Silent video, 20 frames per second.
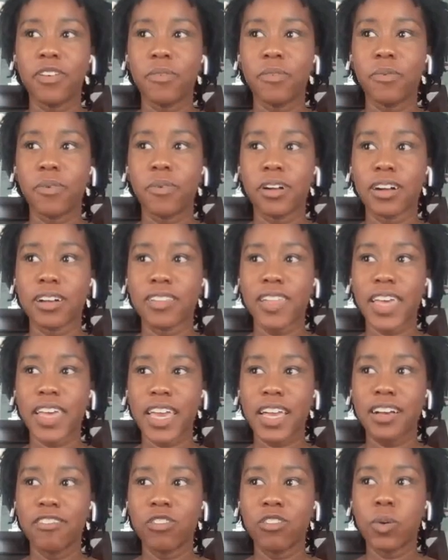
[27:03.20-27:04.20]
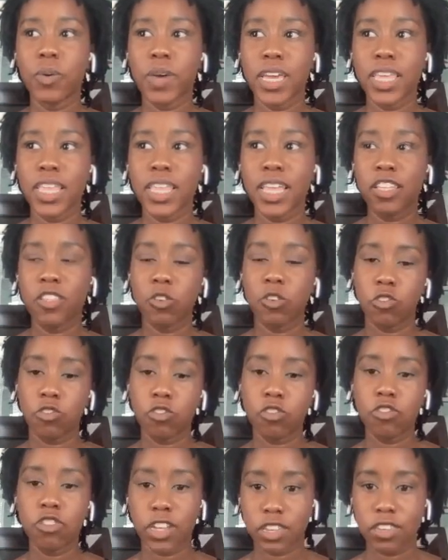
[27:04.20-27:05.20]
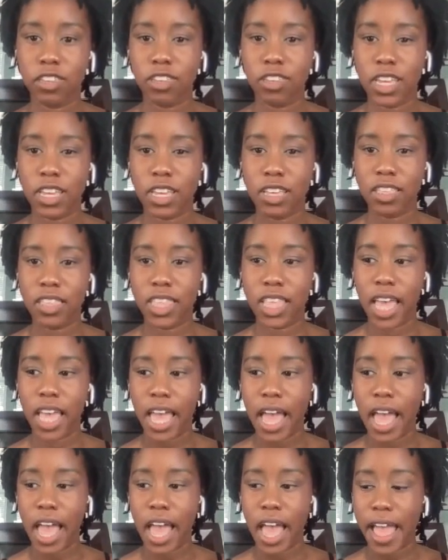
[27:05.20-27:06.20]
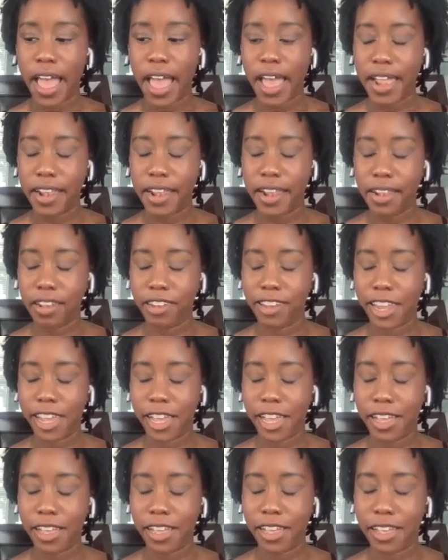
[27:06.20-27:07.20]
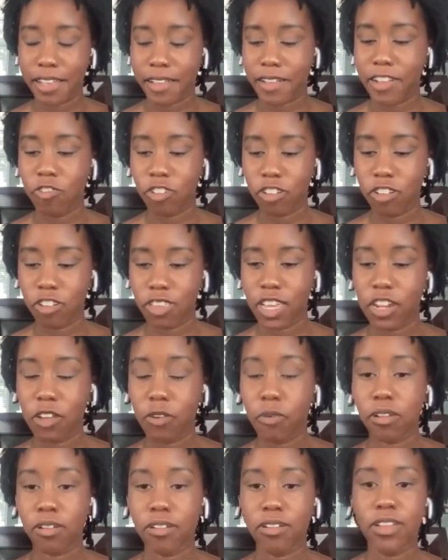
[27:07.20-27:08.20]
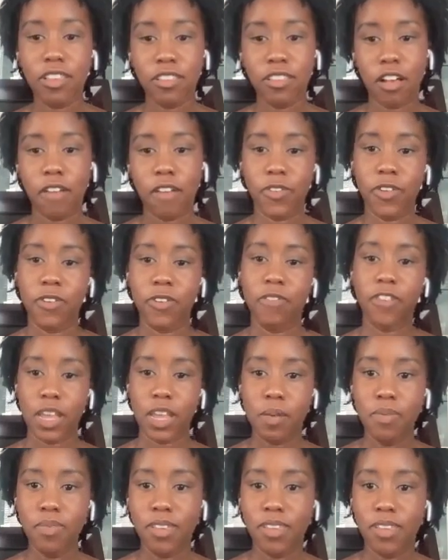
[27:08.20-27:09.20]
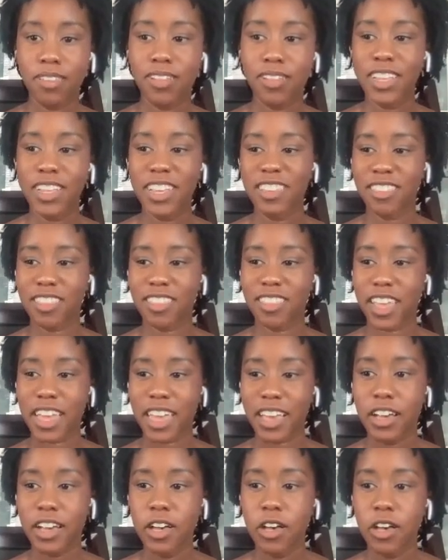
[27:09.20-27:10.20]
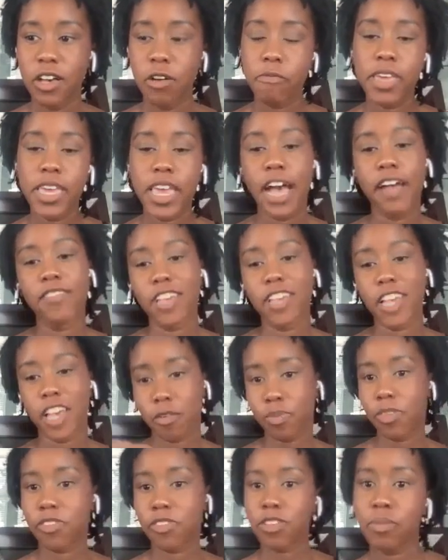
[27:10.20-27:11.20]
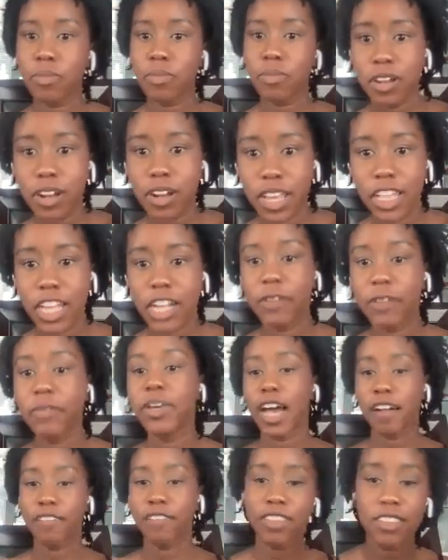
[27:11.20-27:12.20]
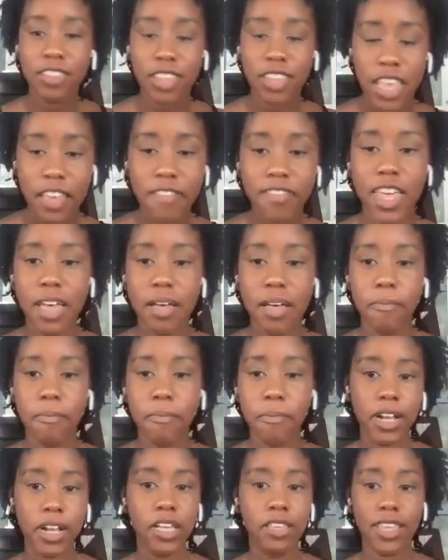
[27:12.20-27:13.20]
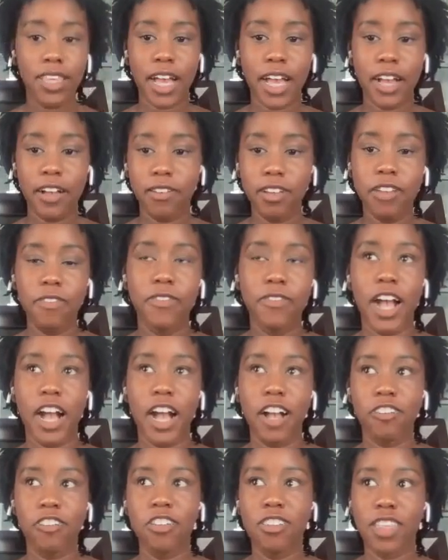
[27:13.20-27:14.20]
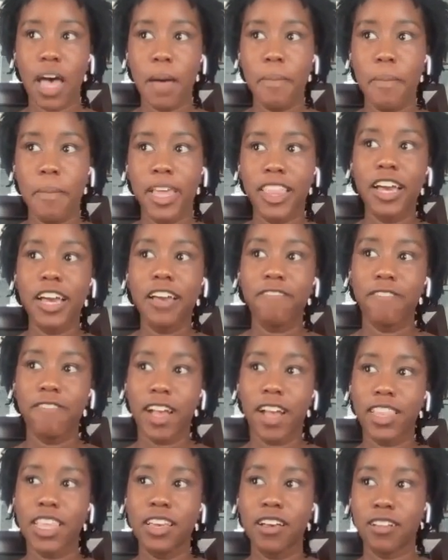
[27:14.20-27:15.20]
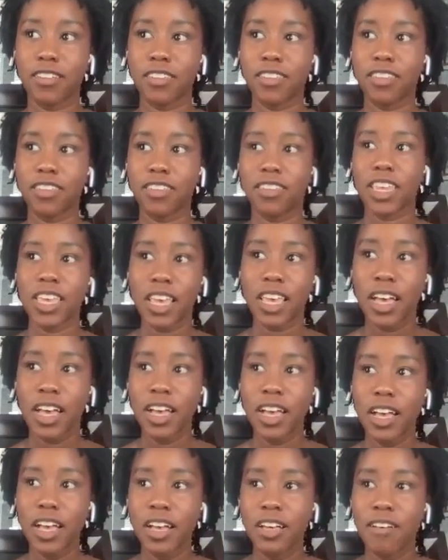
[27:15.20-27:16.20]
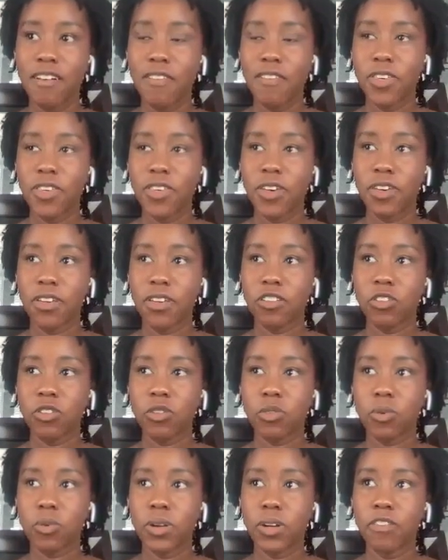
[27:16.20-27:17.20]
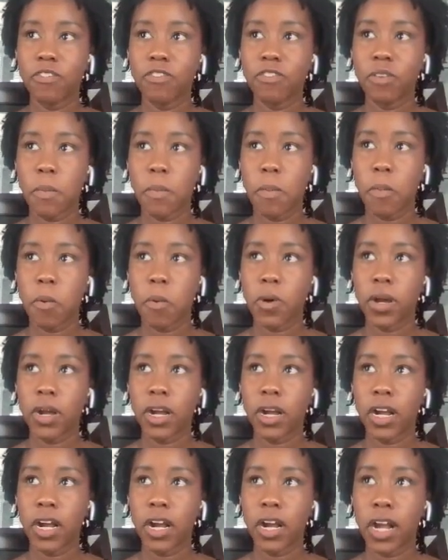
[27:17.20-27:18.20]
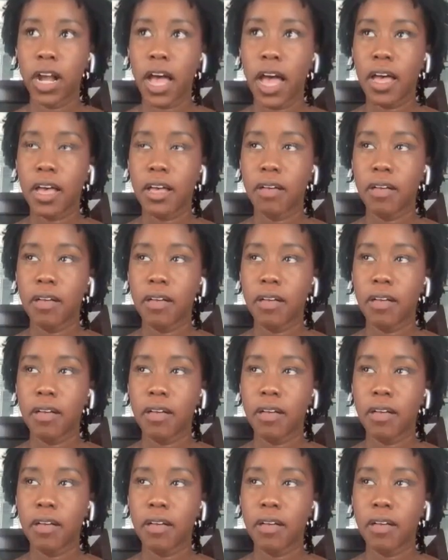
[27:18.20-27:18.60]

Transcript: of it where like the way that social justice and addressing inequality is often framed is like we have to help this community, like we have to save them. Whereas at Creative Reactions Lab, I think I finally got to see the sort of more